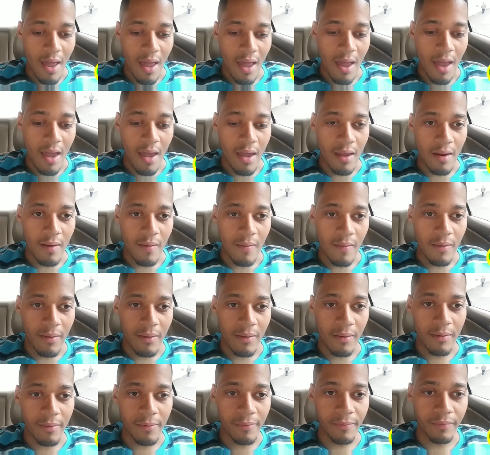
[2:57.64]
and
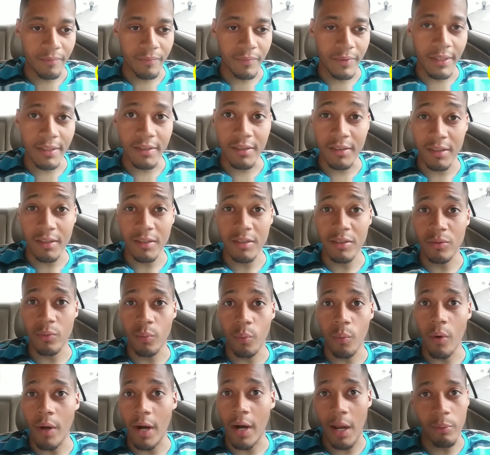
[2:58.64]
this is
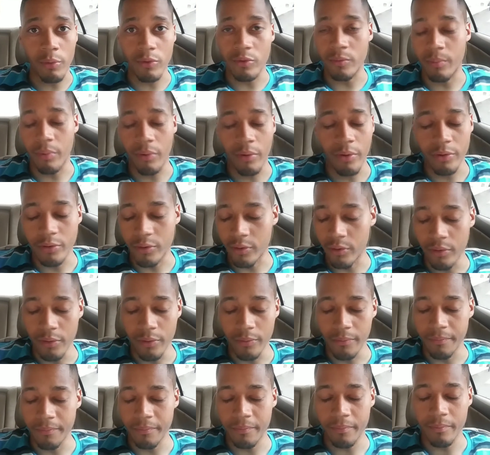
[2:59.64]
what I was born to
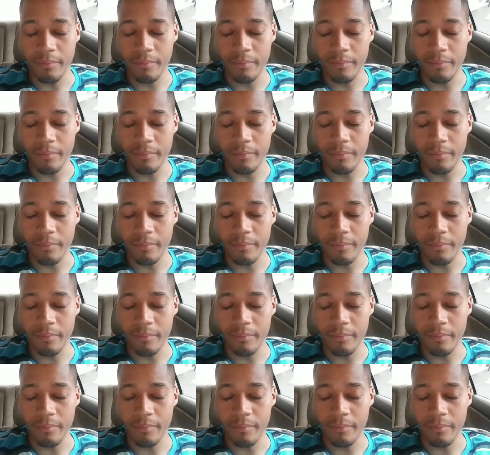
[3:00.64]
do